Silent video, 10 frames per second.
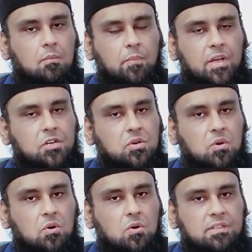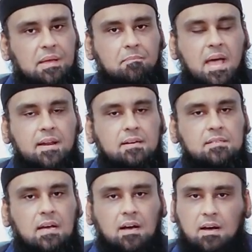make sure the
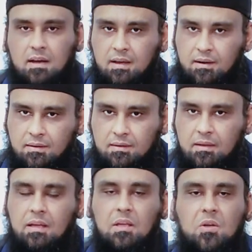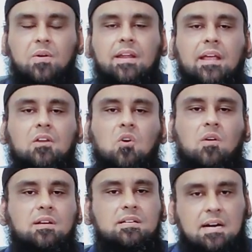manners are good in
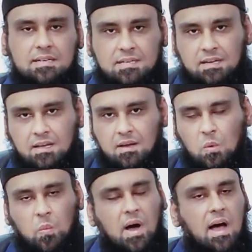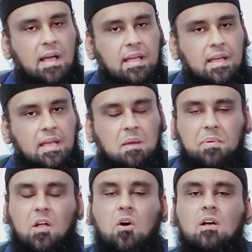conduct. Why?
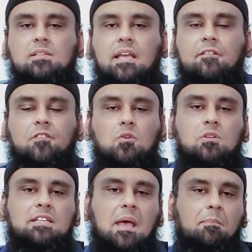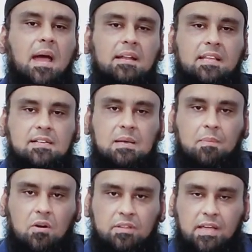Because if you say bad things
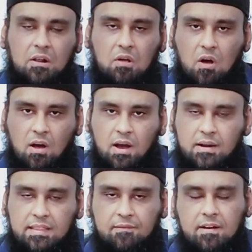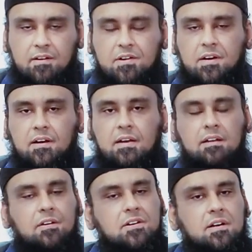about their God, they will return
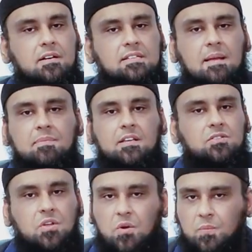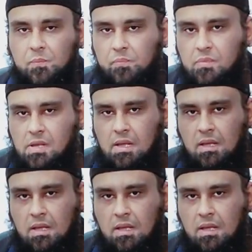in return same things to you.